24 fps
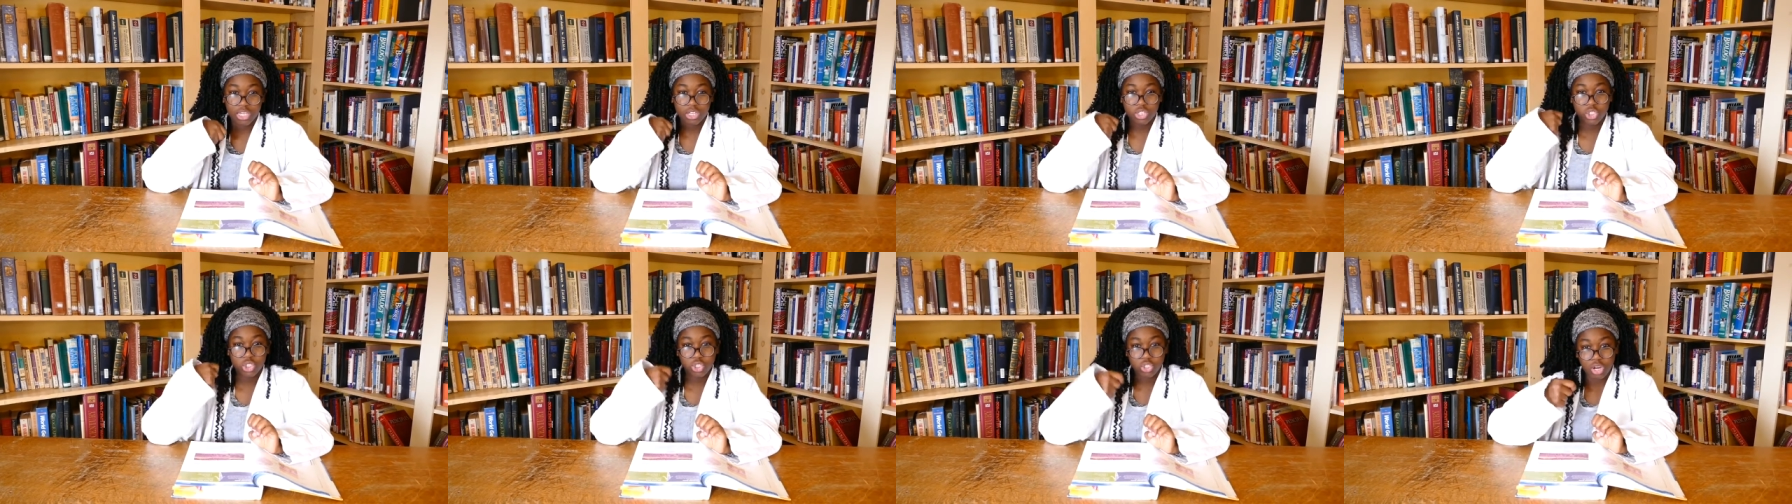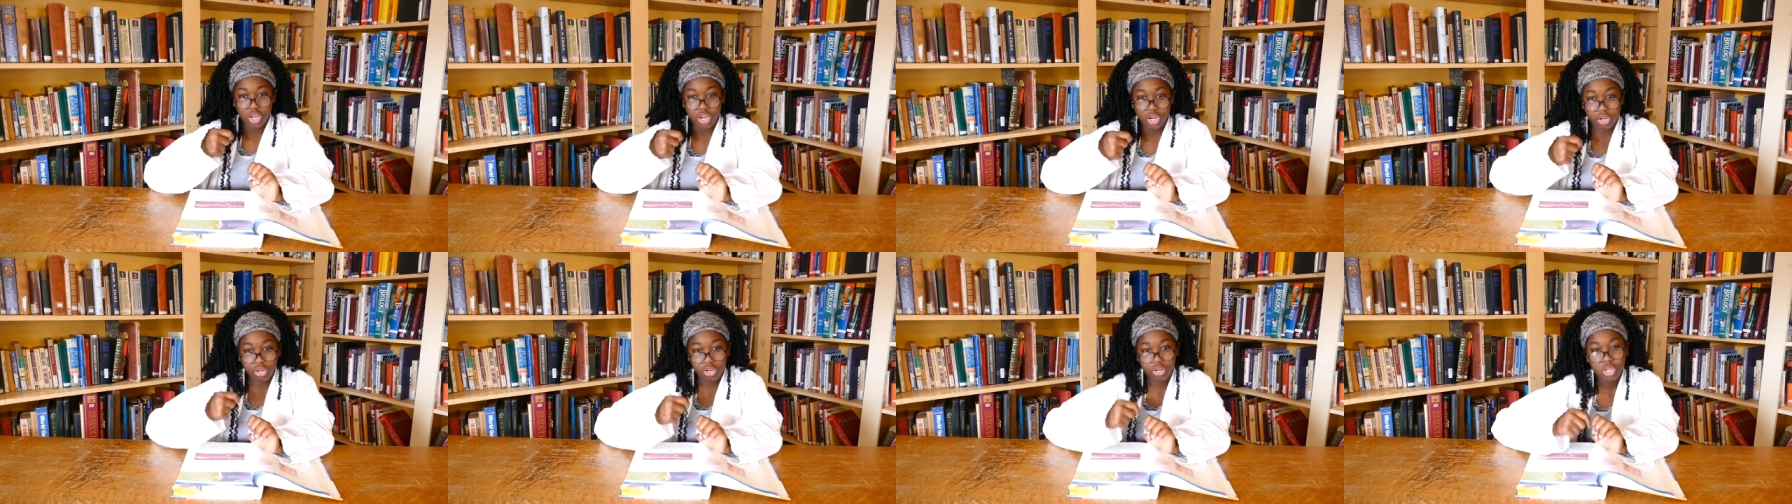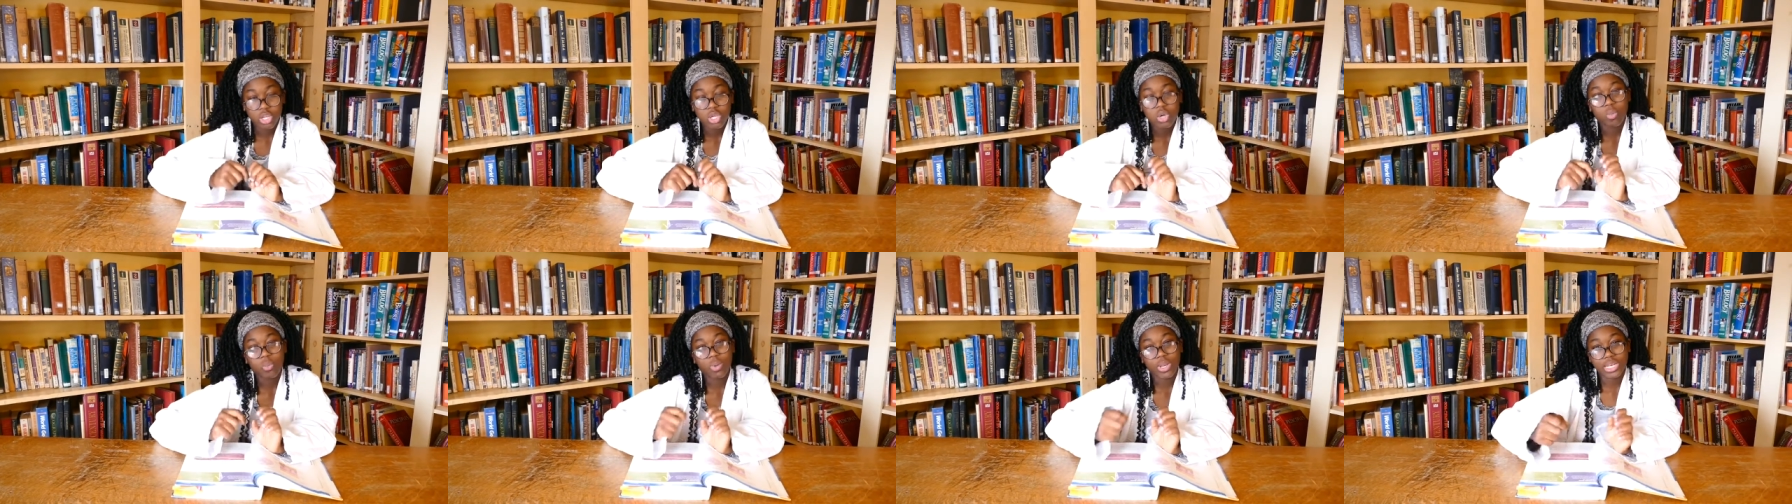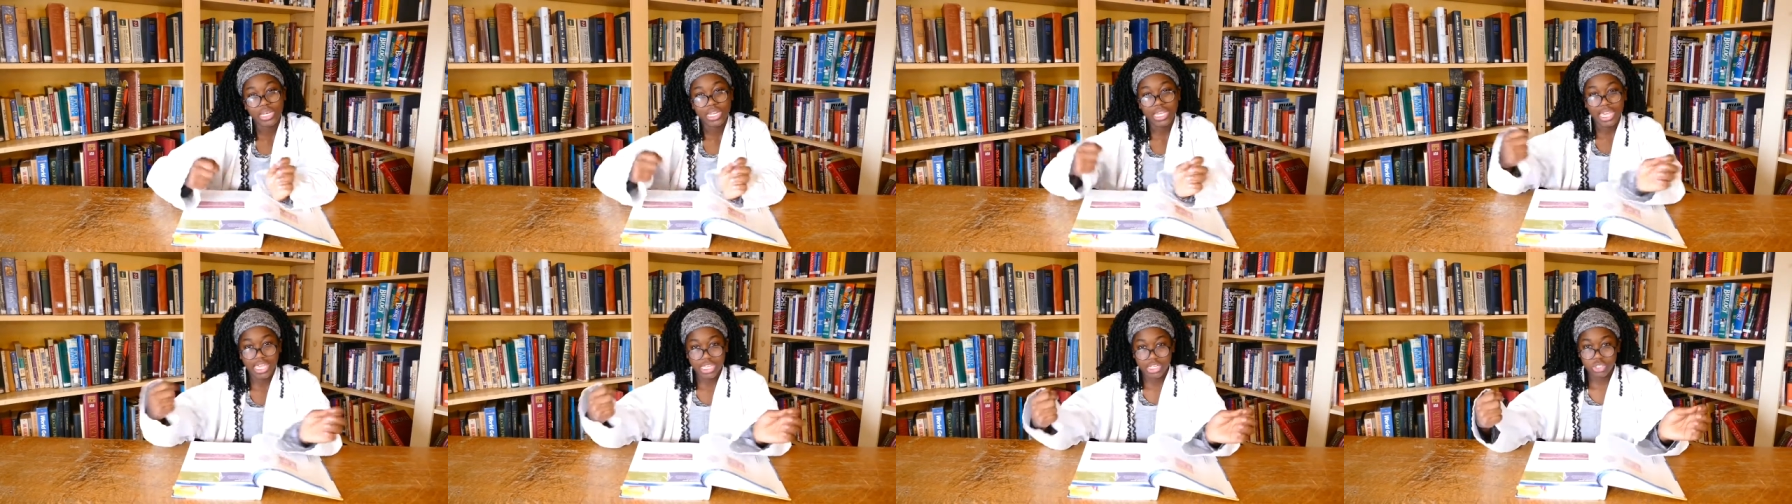are stronger when
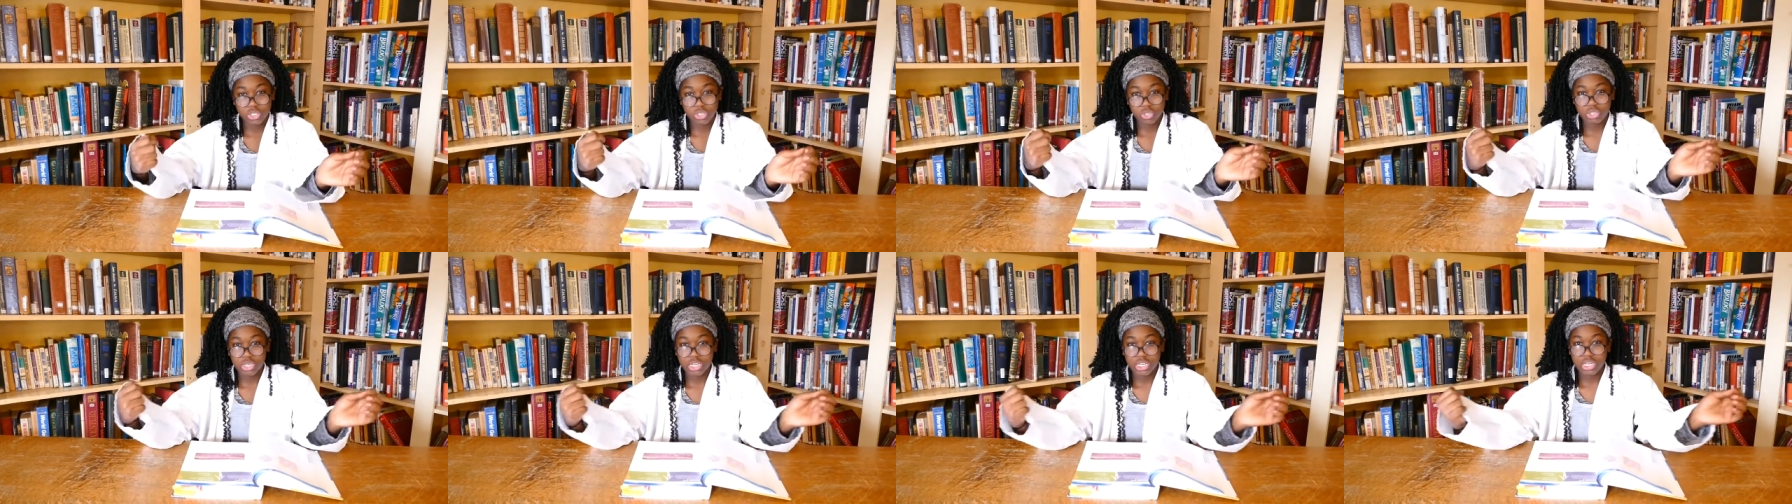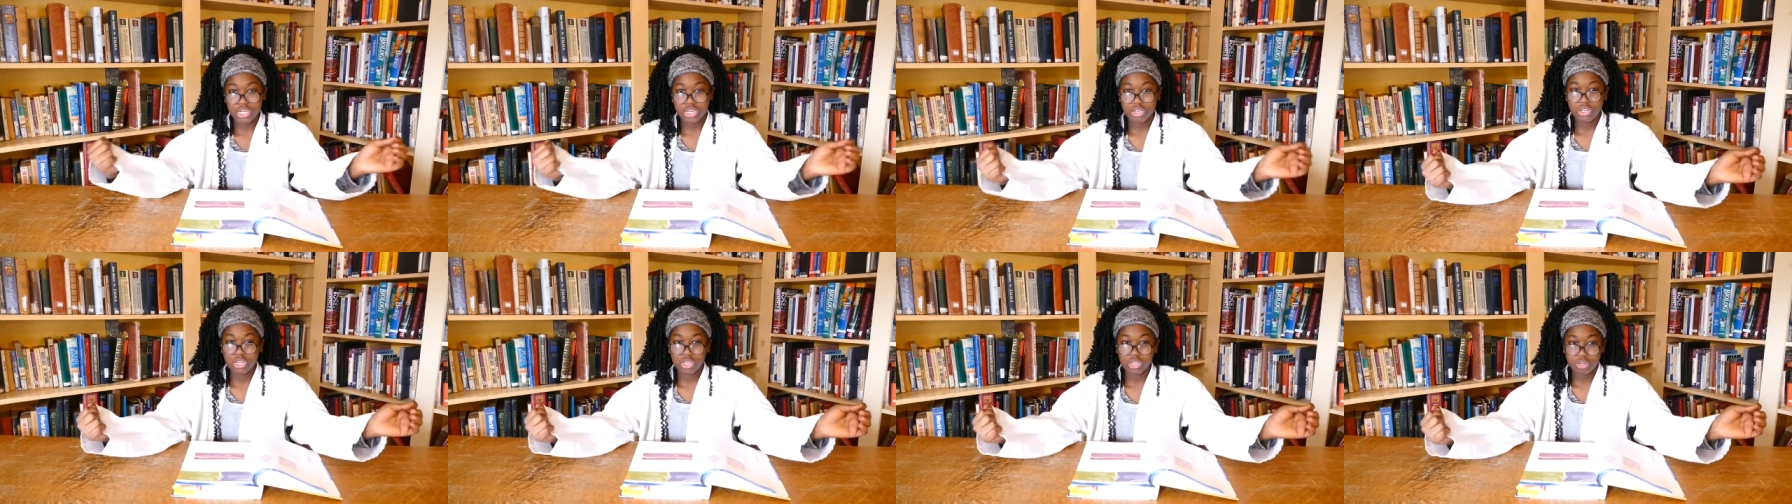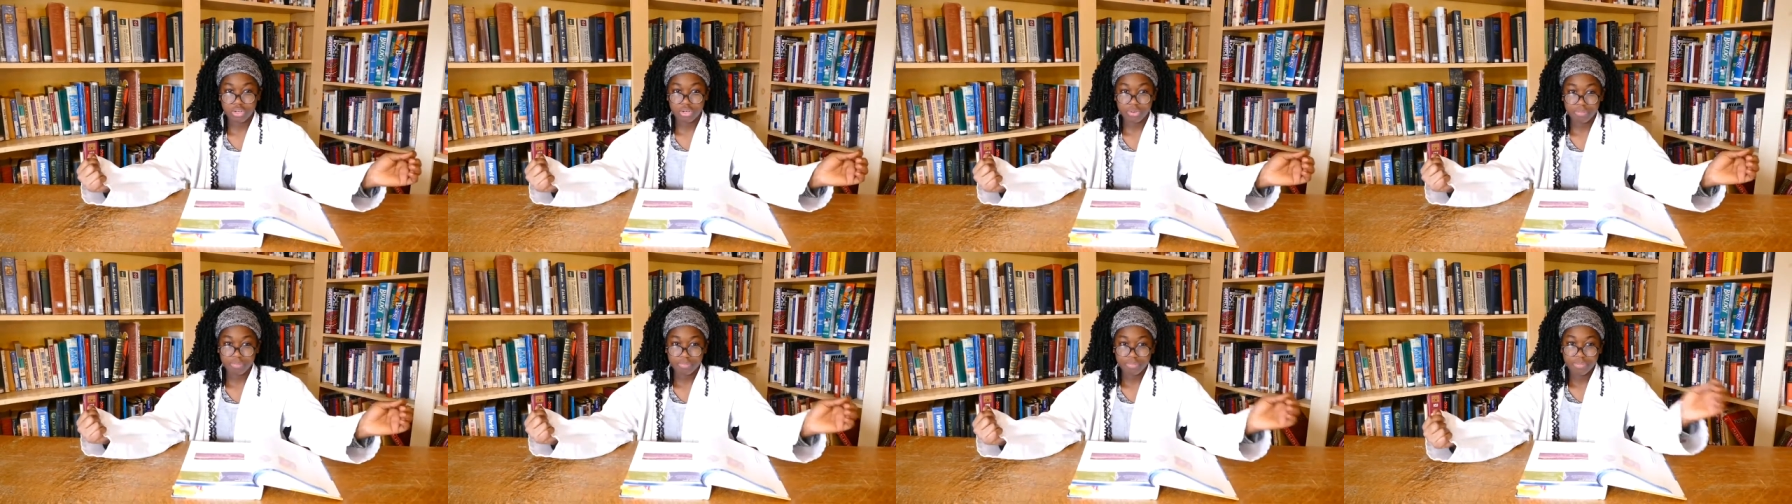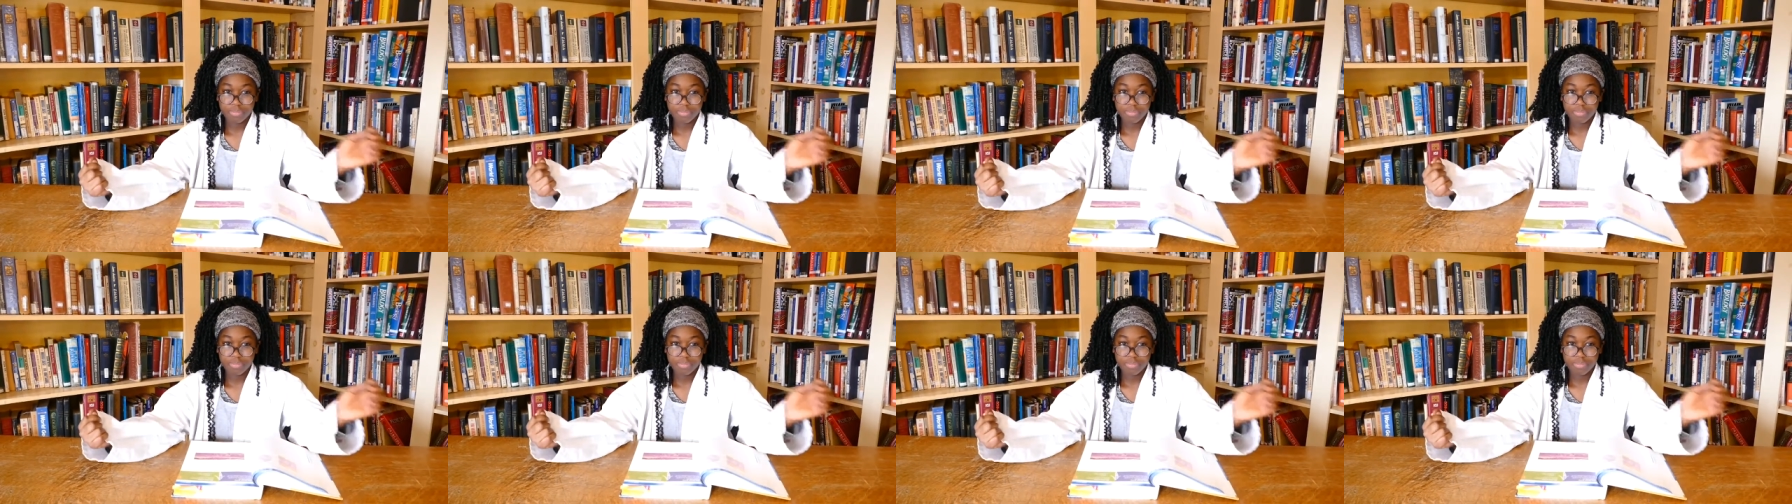they enter the inner ear.